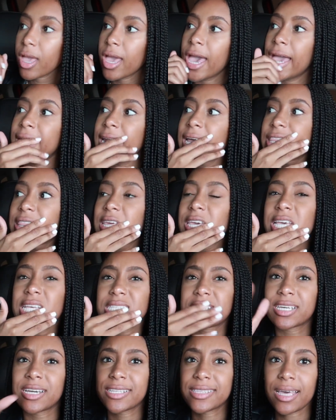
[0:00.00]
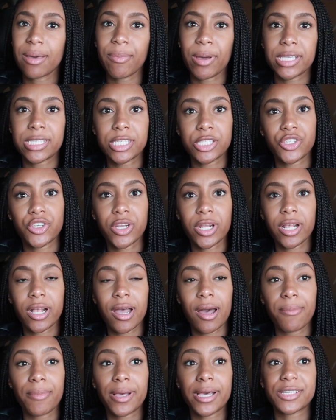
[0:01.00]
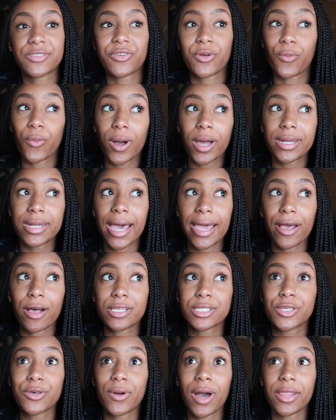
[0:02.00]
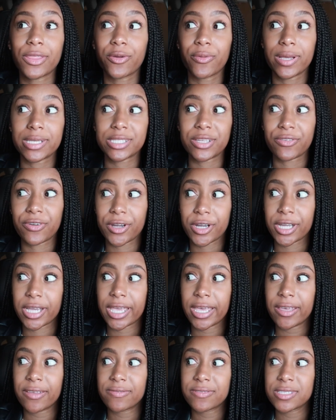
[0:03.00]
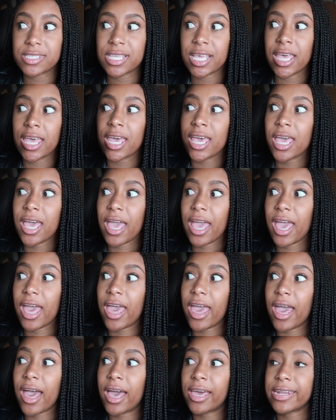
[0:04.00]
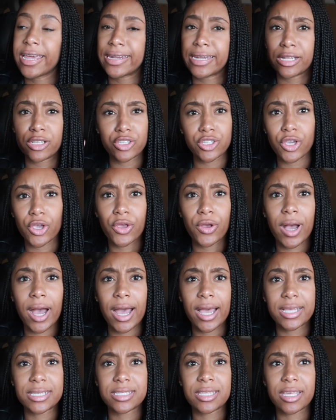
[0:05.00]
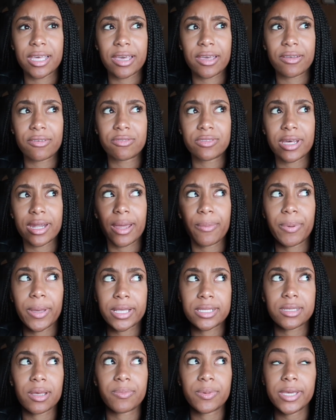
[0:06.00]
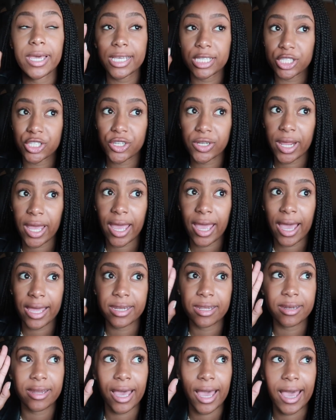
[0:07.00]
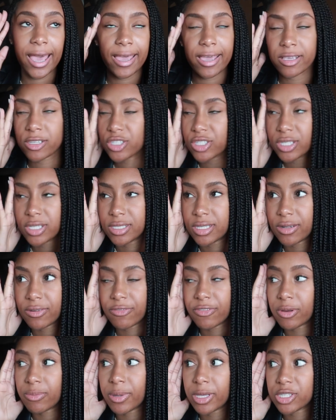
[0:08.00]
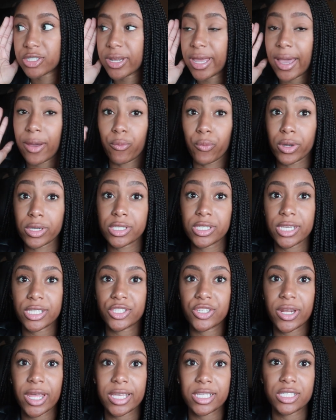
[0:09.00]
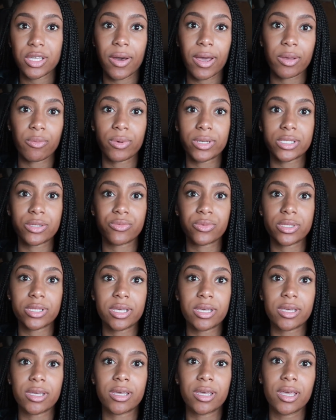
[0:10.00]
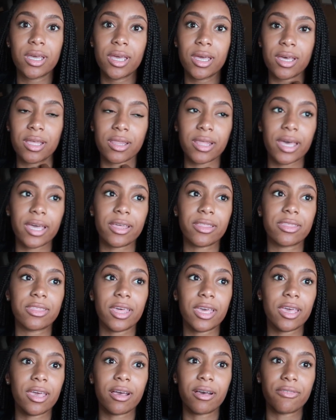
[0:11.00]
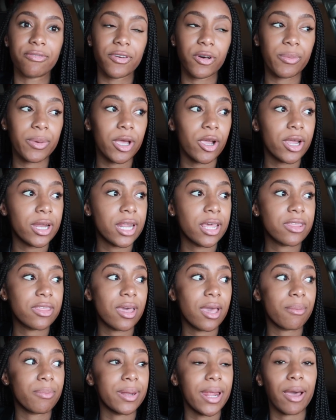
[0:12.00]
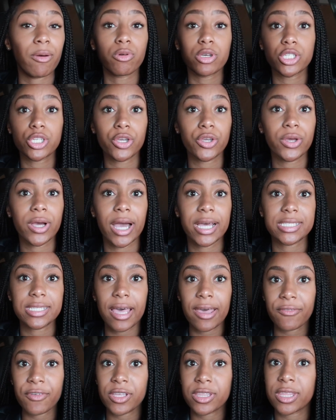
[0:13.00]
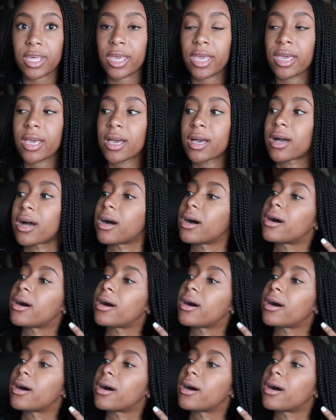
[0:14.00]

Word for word: And I think it's good that my sister didn't come because, for one, I also got the rest of her gifts, and I didn't show you guys the gift that I picked up yesterday. I actually didn't film yesterday. I worked yesterday, so I wasn't really like thinking of filming or anything, but I will show you guys everything.